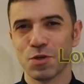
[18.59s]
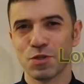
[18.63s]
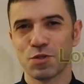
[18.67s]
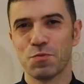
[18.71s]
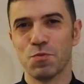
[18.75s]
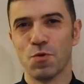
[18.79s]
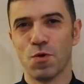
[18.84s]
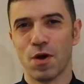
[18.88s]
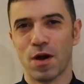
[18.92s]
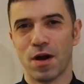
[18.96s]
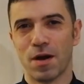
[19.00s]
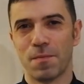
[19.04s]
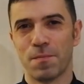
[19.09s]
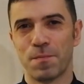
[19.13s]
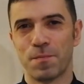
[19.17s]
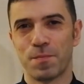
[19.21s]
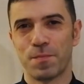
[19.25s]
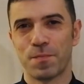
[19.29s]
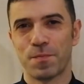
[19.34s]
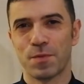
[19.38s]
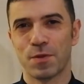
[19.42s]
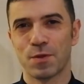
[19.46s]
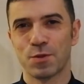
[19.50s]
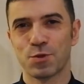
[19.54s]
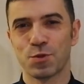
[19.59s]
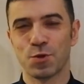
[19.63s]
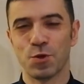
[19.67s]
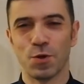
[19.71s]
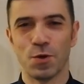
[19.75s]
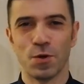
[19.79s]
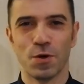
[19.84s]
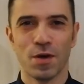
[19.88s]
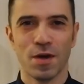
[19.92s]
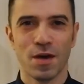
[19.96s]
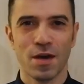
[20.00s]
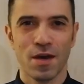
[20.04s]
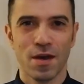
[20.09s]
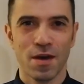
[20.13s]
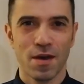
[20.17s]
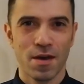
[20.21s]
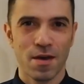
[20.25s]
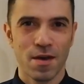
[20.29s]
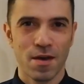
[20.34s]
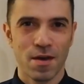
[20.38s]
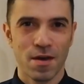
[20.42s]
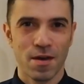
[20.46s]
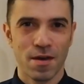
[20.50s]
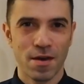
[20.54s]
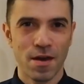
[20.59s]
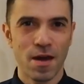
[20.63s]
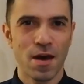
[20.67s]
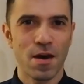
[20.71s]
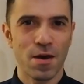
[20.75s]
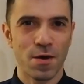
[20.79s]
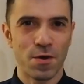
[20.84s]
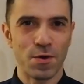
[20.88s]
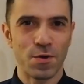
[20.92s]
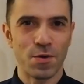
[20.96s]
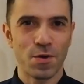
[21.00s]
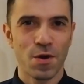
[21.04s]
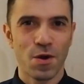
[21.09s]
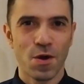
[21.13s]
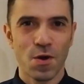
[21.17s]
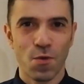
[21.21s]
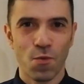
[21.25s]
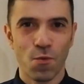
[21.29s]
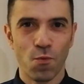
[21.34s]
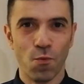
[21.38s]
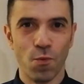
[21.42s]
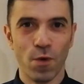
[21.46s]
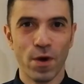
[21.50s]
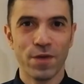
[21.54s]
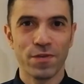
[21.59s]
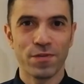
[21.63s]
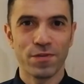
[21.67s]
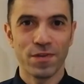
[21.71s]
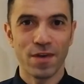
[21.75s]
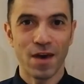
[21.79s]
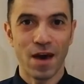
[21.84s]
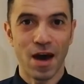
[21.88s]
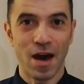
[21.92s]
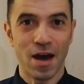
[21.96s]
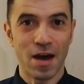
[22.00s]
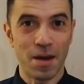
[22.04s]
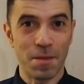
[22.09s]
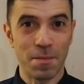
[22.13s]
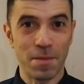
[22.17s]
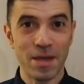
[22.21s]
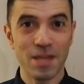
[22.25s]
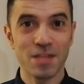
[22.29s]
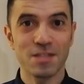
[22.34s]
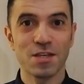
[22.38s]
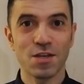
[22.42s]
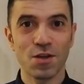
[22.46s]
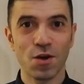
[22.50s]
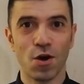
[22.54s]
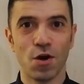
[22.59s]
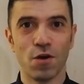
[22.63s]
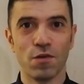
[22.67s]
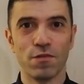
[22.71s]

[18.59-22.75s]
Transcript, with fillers: much more. So now, with our amazing